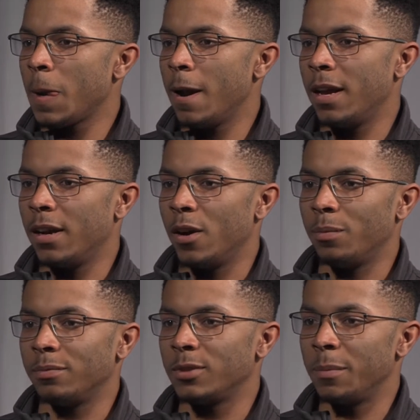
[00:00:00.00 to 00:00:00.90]
and
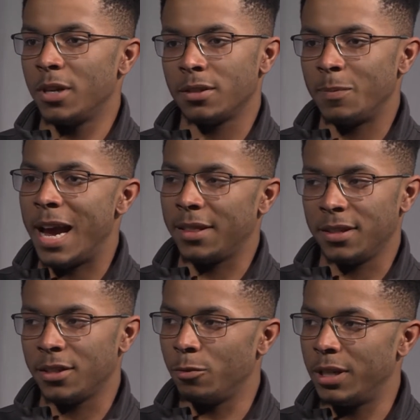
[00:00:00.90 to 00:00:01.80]
some of the
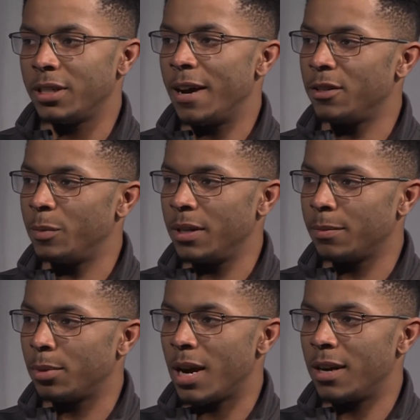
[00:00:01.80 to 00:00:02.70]
athletes had reached out to me
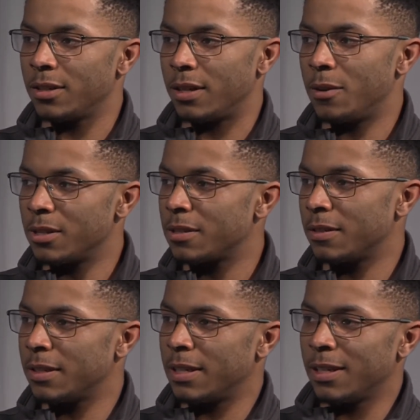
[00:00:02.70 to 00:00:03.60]
prior, so that
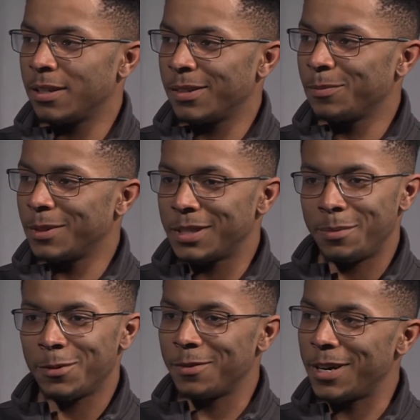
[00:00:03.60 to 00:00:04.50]

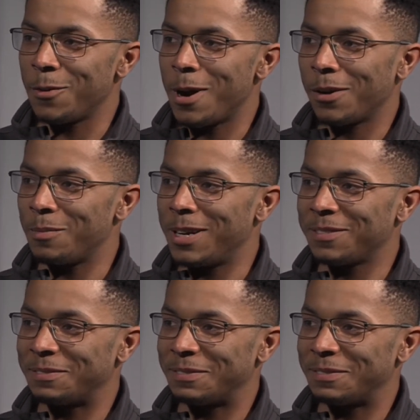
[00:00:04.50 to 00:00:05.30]
seemed very welcoming.